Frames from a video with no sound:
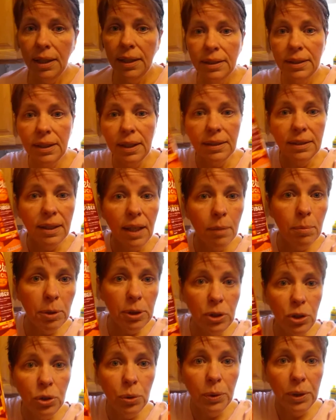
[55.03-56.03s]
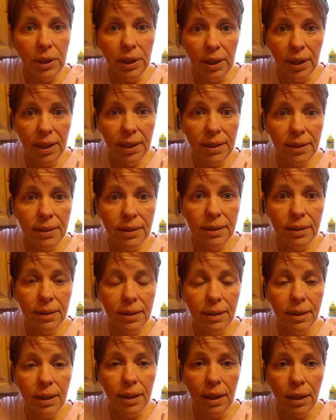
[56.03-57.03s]
since I've been doing this,
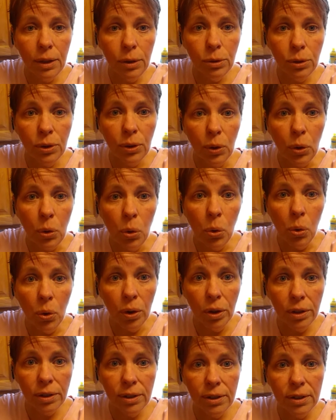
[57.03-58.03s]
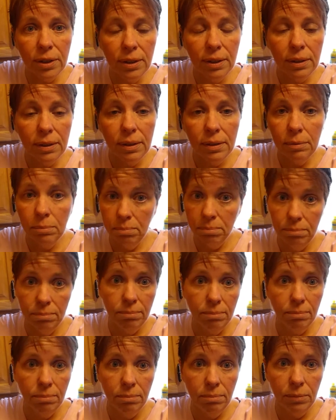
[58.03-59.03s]
and I use the course,
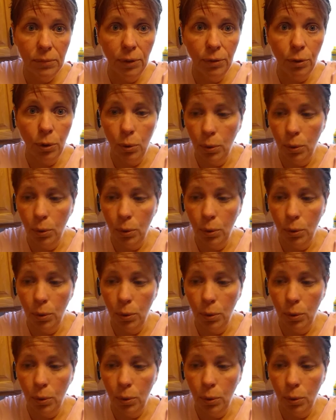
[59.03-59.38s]
of